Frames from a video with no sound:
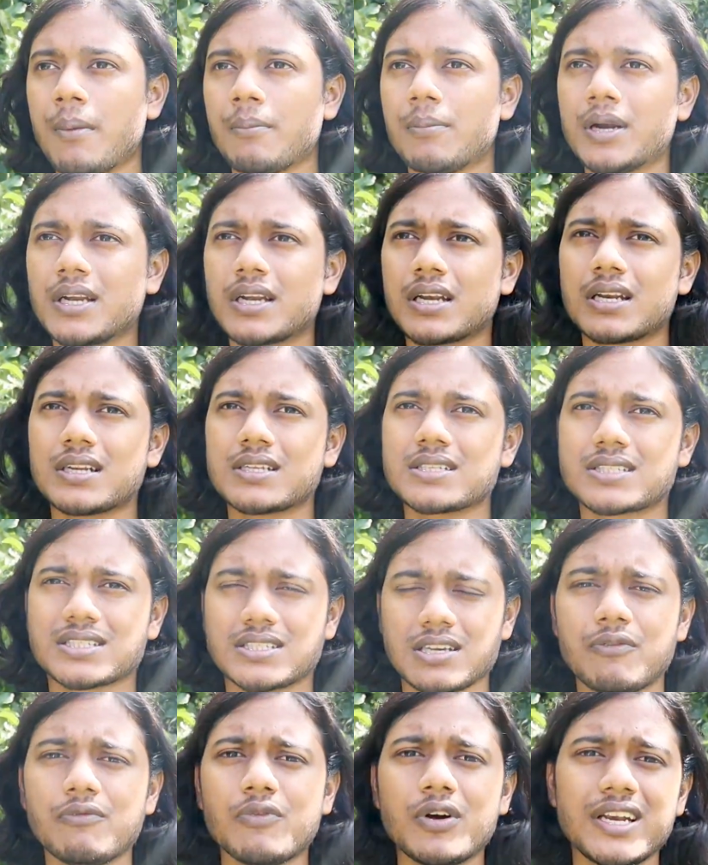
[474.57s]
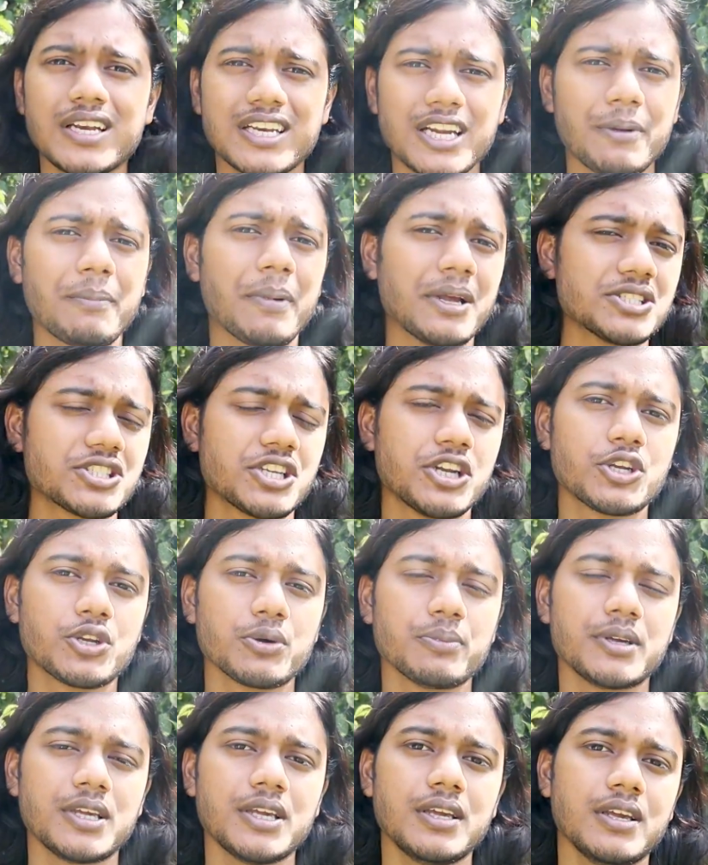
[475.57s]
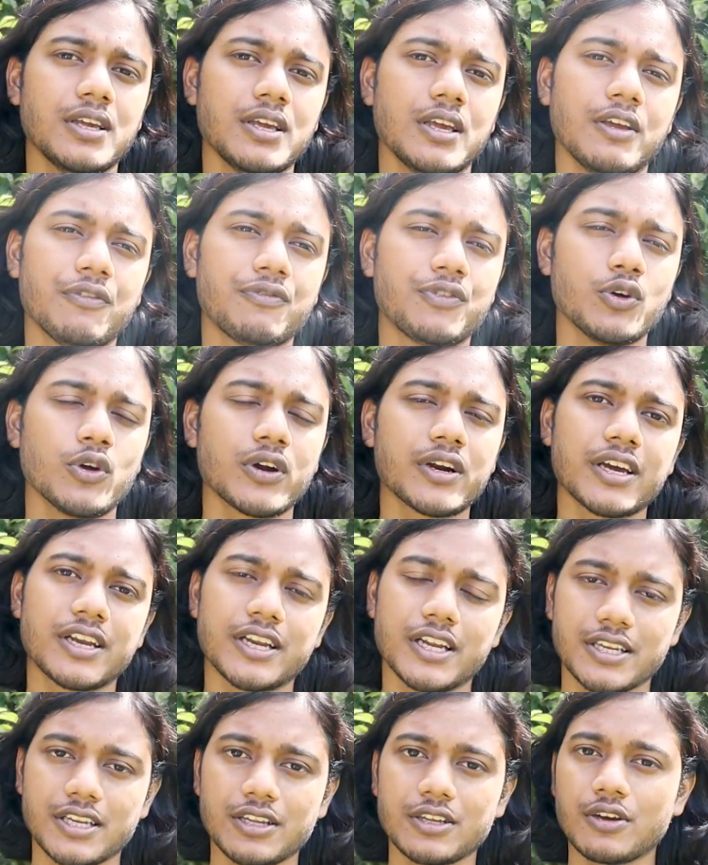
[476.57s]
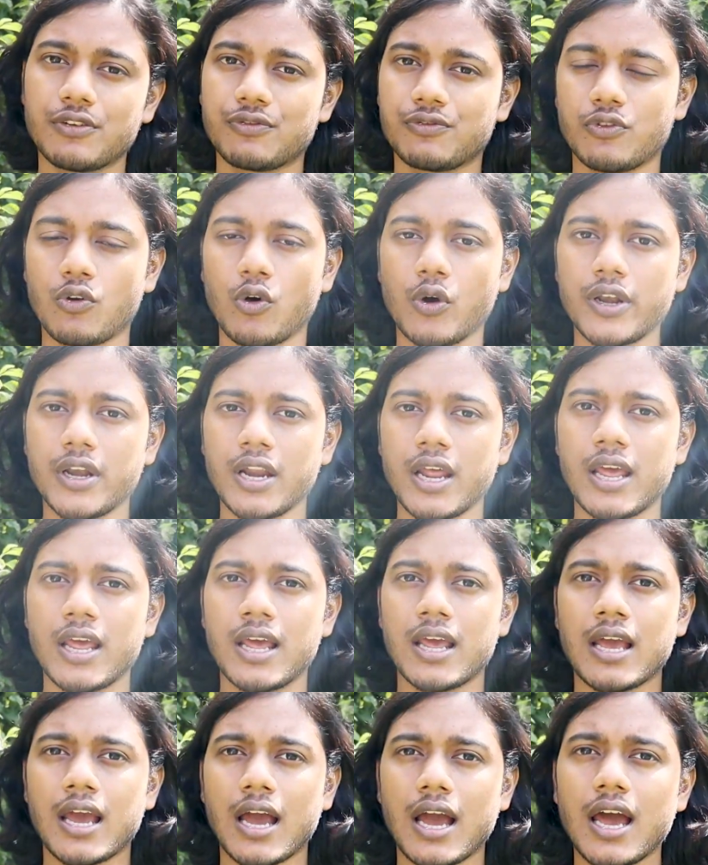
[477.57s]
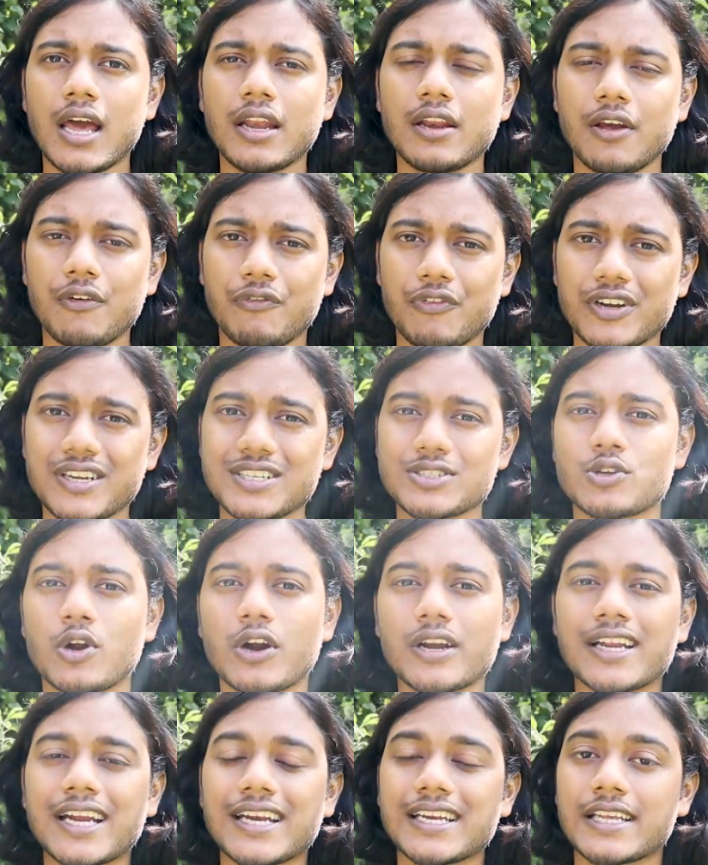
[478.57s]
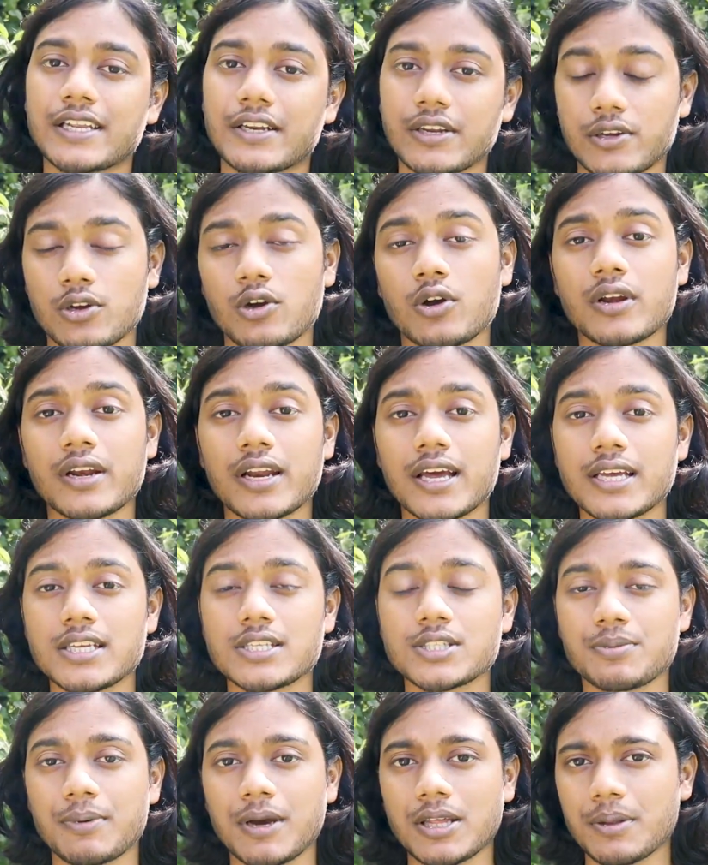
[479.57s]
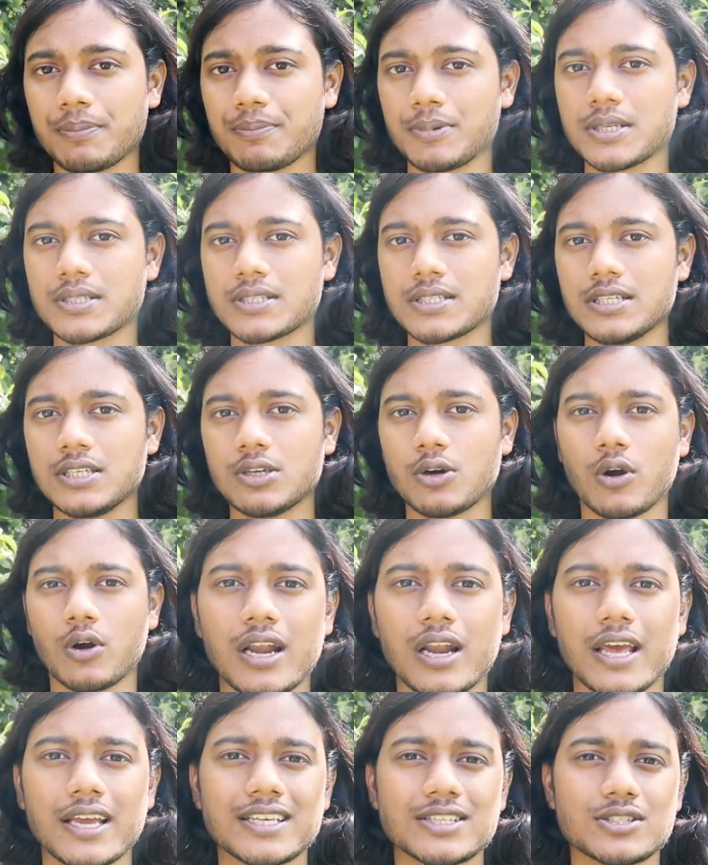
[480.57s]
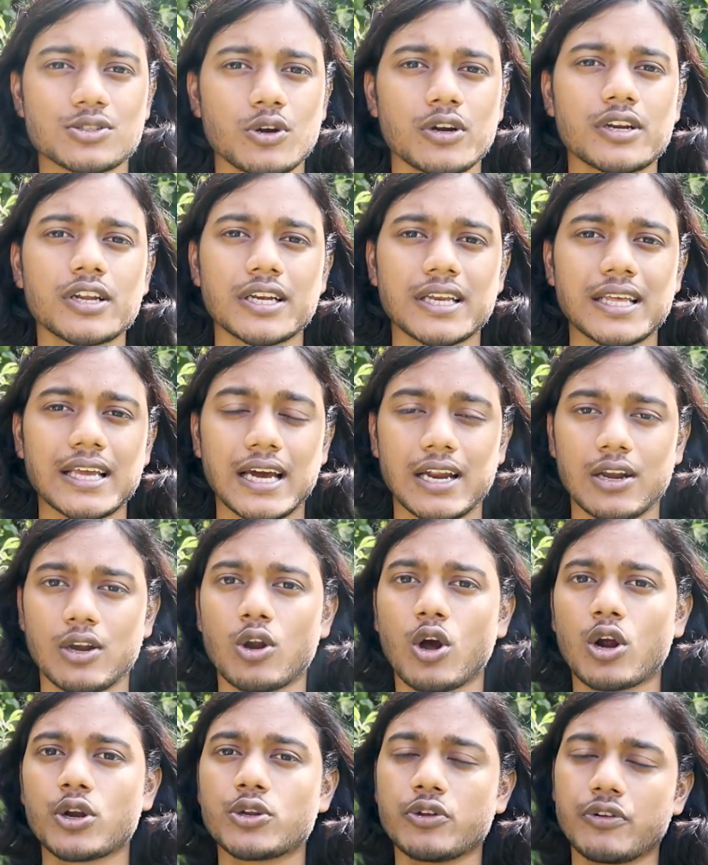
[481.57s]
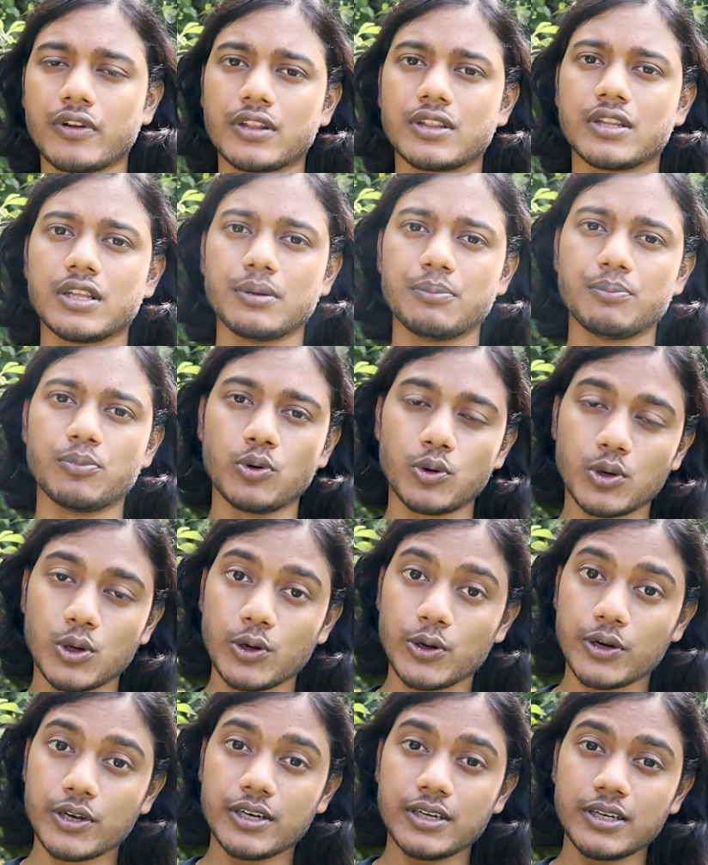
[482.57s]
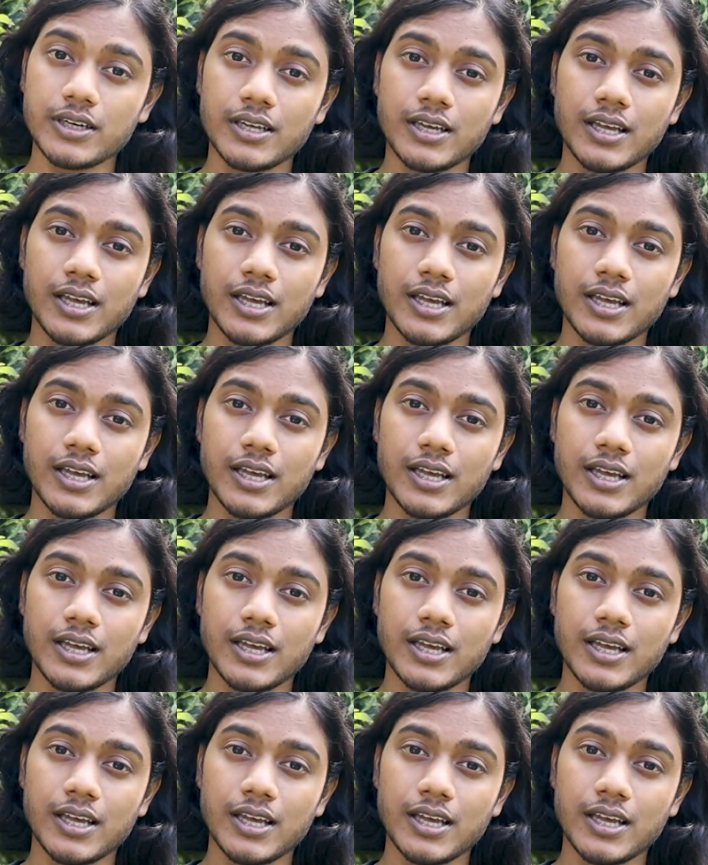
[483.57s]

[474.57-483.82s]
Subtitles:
But someone did mention to me, if you are connecting your phone and if it is not getting recognized by the PC like it's not getting unlocked during the bootloader,